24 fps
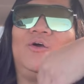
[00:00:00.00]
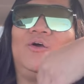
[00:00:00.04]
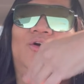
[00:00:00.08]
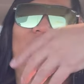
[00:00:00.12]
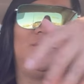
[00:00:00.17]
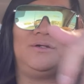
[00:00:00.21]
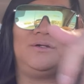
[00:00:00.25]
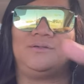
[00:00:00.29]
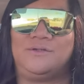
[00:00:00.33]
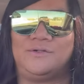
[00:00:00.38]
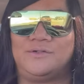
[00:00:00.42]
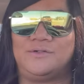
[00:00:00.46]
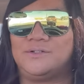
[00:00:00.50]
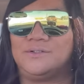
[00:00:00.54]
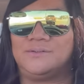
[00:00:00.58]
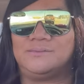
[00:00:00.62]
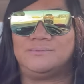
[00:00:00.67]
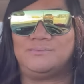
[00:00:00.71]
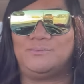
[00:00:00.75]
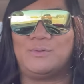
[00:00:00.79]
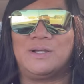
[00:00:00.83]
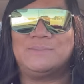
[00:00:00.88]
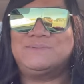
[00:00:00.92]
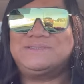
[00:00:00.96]
or their
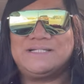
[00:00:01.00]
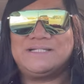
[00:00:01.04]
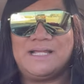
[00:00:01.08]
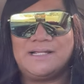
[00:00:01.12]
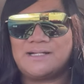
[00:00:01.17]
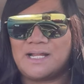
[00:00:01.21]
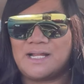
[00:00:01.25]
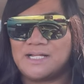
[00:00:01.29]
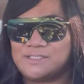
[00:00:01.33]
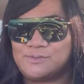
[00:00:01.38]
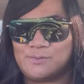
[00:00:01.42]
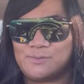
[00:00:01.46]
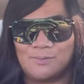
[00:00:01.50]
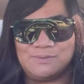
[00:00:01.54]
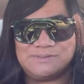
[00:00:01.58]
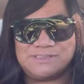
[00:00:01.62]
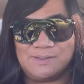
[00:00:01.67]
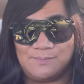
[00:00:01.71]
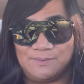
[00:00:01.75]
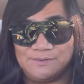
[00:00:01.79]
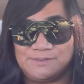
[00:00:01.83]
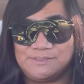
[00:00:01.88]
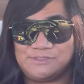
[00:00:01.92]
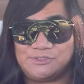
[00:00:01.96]
website. I, was
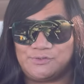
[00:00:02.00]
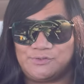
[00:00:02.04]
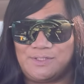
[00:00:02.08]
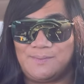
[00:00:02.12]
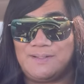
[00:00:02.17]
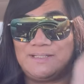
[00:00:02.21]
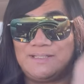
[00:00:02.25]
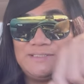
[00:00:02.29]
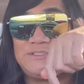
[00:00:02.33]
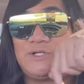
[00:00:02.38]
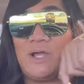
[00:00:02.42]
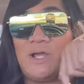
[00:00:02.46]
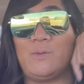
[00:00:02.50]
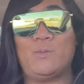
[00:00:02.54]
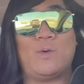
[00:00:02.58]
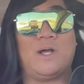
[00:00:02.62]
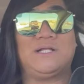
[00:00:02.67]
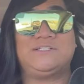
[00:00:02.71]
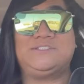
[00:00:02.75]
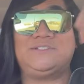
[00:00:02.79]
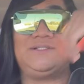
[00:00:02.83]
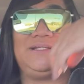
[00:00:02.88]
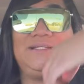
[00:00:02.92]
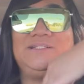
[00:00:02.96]
able to stream it. So I
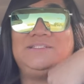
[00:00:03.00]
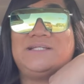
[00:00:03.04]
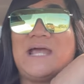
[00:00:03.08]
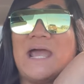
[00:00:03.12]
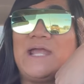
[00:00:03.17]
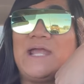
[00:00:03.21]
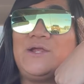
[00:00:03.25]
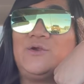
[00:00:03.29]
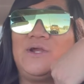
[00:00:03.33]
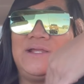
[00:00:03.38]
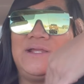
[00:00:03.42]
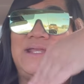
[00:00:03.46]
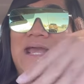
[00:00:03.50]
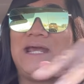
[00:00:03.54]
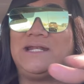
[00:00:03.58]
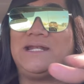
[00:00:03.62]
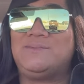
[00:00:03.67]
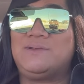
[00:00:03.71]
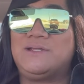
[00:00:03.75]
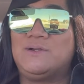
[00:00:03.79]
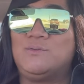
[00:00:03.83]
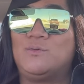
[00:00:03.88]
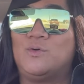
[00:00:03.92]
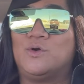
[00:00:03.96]
watched the entire
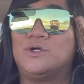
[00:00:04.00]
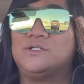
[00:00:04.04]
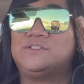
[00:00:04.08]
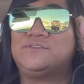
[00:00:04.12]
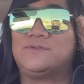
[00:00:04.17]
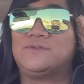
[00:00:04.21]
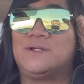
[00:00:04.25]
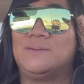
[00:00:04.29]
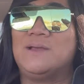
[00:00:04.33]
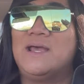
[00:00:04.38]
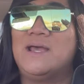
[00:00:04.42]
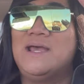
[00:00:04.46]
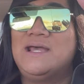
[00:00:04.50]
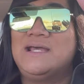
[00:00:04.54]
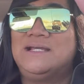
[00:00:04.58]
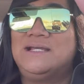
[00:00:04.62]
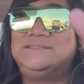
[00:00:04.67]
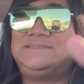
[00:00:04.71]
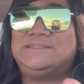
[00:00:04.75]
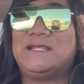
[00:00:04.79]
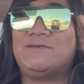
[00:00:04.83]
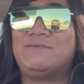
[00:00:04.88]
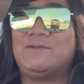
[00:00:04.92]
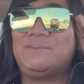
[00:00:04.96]
Academy Awards from
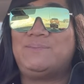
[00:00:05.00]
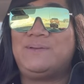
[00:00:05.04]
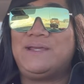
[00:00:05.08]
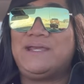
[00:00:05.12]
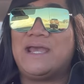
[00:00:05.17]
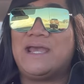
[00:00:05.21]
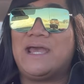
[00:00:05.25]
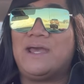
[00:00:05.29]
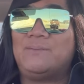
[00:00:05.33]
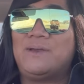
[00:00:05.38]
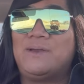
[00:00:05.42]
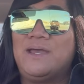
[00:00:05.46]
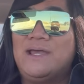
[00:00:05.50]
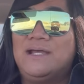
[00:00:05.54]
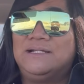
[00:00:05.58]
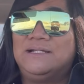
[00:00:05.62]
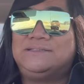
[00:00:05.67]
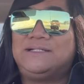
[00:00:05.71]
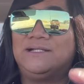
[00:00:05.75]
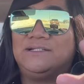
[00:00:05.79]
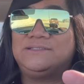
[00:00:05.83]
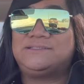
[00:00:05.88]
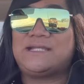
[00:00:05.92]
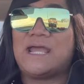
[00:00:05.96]
7 p.m.
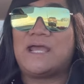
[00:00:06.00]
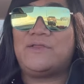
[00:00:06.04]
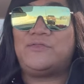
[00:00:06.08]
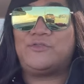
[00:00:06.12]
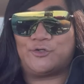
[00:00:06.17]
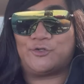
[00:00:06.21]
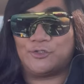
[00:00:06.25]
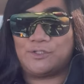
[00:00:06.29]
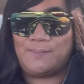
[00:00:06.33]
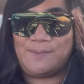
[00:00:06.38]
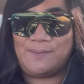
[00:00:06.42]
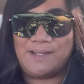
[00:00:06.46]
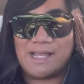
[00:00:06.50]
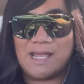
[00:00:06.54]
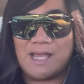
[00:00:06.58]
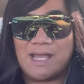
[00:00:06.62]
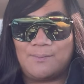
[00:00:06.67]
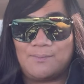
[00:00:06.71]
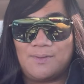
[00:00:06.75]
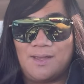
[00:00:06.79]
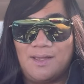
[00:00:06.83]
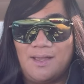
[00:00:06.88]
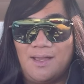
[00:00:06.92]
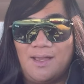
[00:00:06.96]
till 10.30
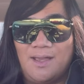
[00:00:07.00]
p.m.